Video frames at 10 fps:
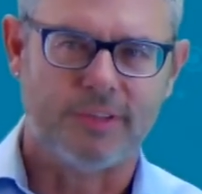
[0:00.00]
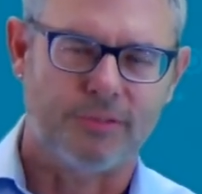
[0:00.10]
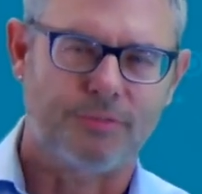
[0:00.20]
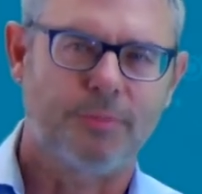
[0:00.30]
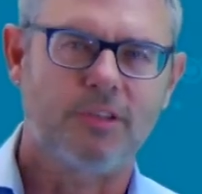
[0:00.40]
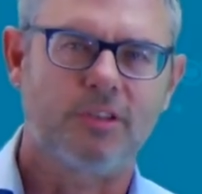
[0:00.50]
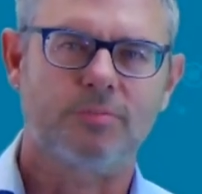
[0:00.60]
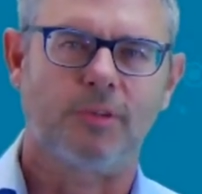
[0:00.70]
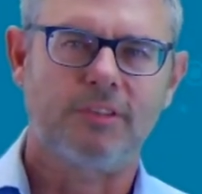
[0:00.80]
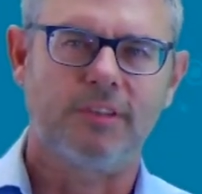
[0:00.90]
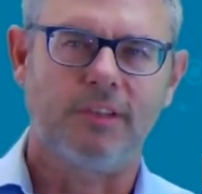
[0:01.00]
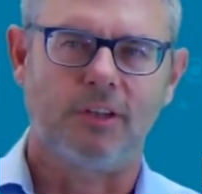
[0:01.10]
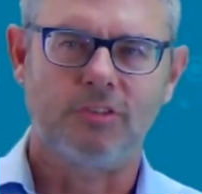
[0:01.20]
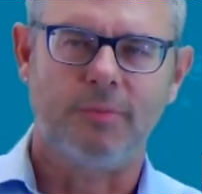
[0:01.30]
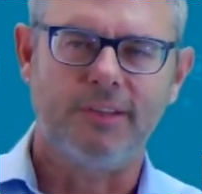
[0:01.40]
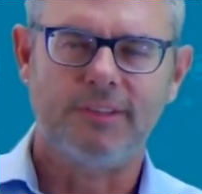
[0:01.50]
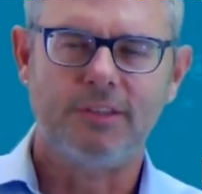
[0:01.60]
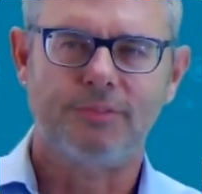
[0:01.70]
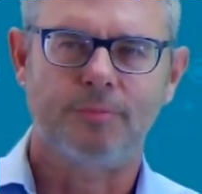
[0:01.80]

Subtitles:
stuff. Because what's in automotive?